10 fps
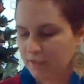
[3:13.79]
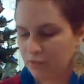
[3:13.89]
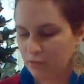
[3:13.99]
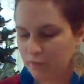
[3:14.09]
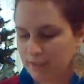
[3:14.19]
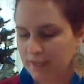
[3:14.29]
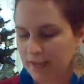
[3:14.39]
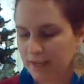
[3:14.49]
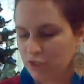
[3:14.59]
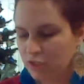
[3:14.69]
you
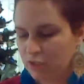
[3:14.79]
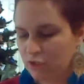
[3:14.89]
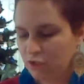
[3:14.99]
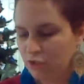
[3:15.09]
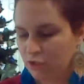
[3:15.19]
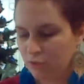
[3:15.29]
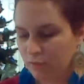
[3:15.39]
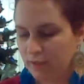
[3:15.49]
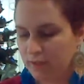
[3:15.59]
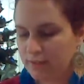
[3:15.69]
attach it to
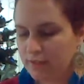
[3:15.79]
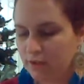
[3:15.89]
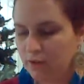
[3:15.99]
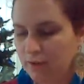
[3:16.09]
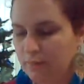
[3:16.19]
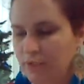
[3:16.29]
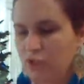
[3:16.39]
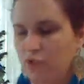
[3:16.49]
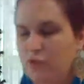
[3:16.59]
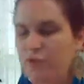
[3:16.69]
it. So I'm going to
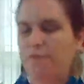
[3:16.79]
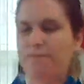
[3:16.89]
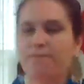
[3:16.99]
show you